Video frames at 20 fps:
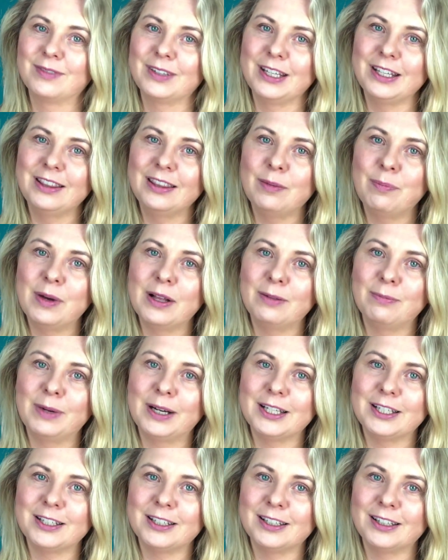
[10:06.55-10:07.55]
hit the bell
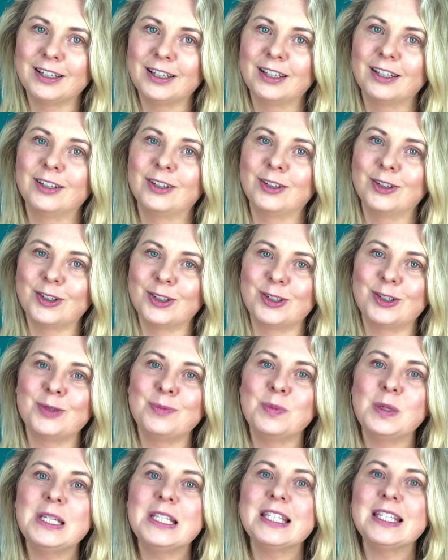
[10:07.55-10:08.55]
button not to
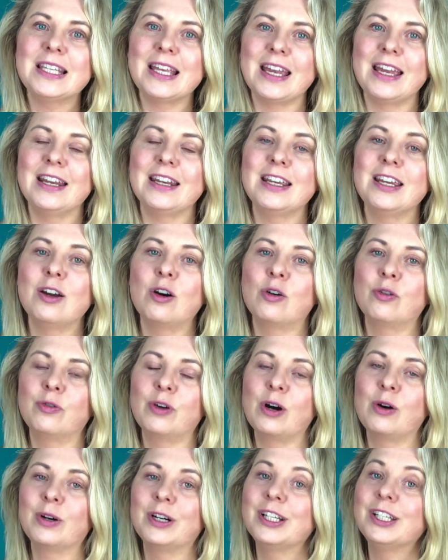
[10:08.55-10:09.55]
miss any of
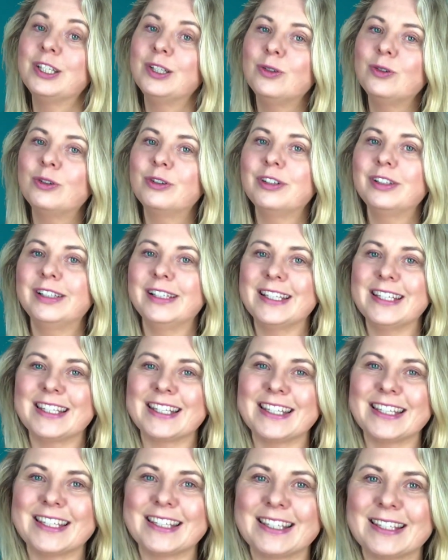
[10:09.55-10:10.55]
our new
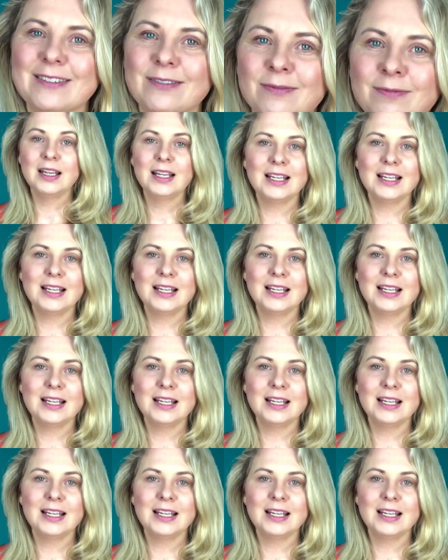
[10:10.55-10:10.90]
releases.